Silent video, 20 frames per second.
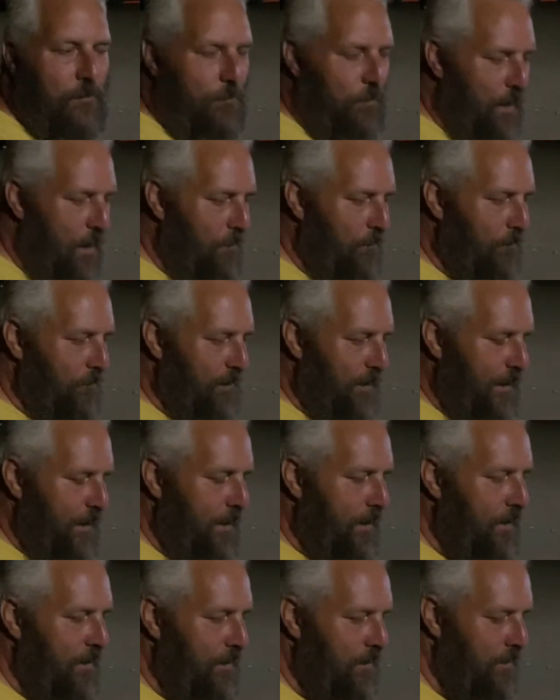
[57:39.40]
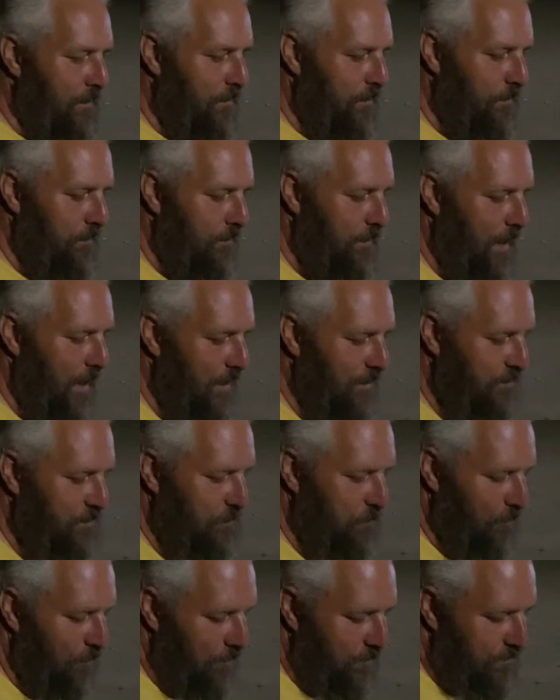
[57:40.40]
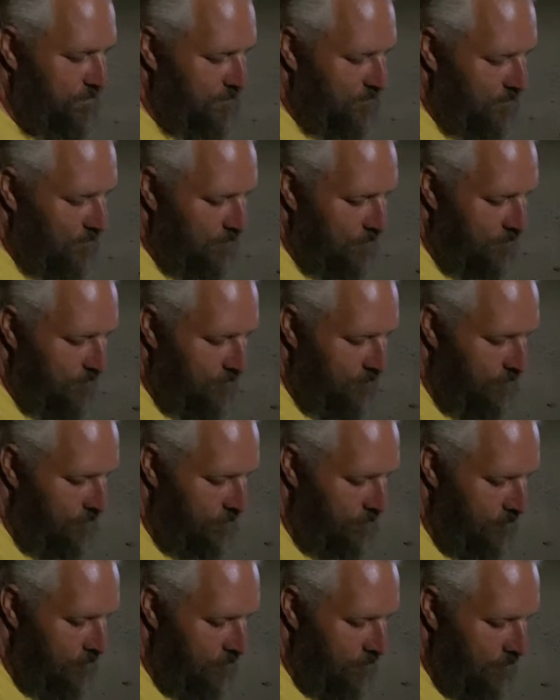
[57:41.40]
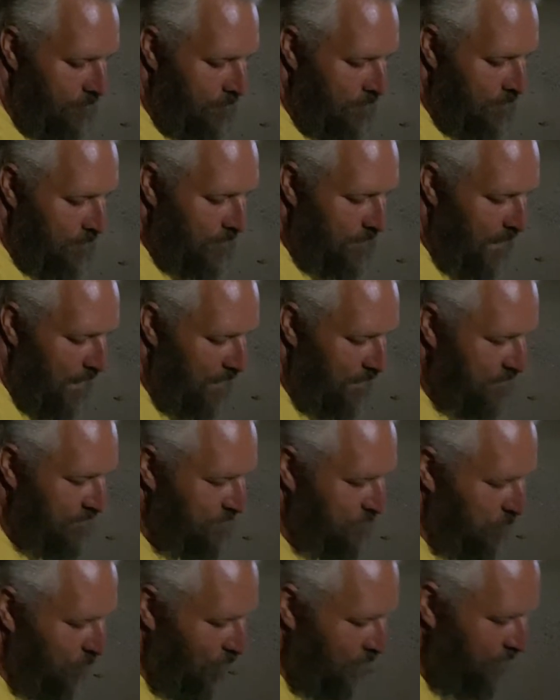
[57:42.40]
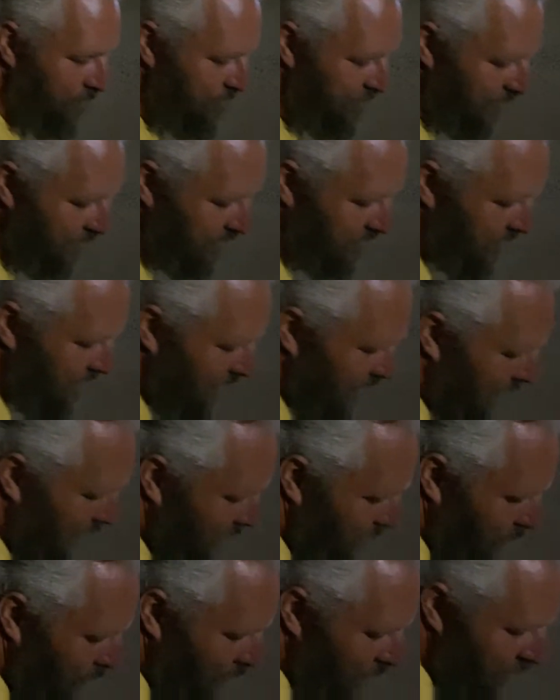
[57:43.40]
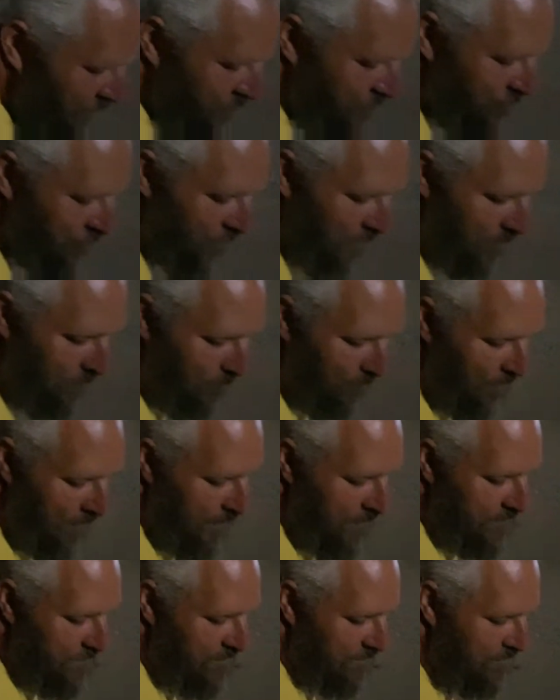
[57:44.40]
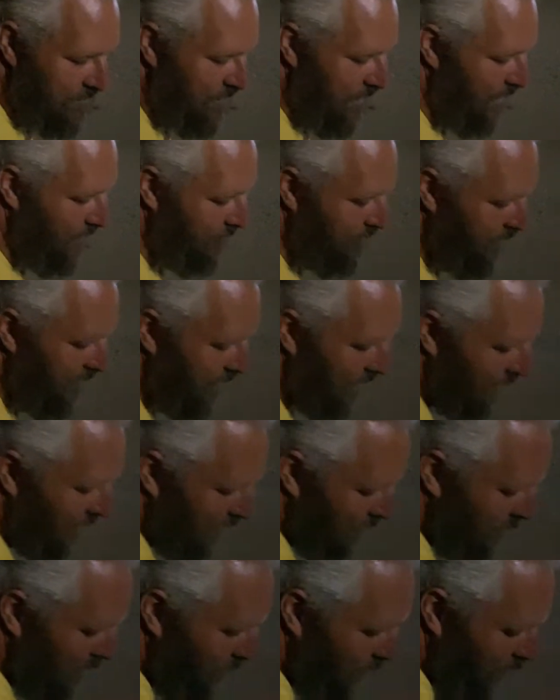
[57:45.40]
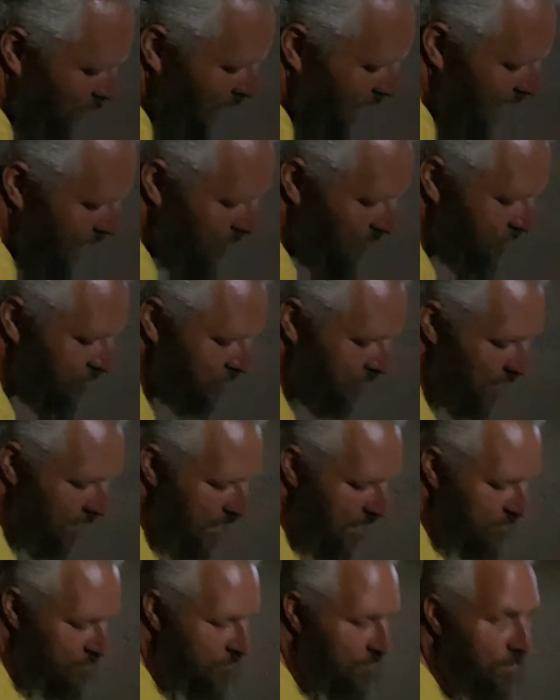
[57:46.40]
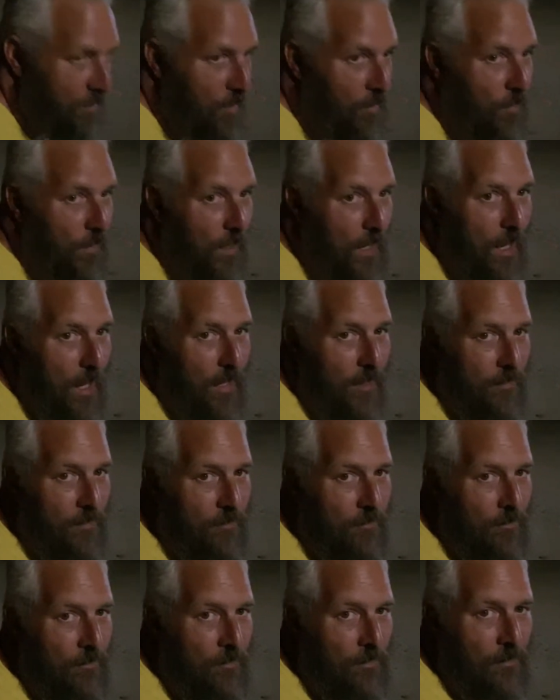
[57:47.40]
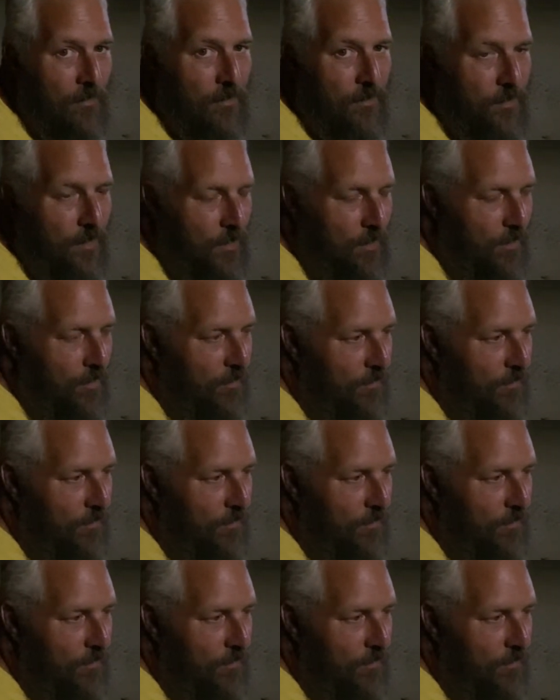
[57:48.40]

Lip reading: Probably college sports. College sports, you get more of those trick plays and stuff. You get a little bit more amateur action going on. You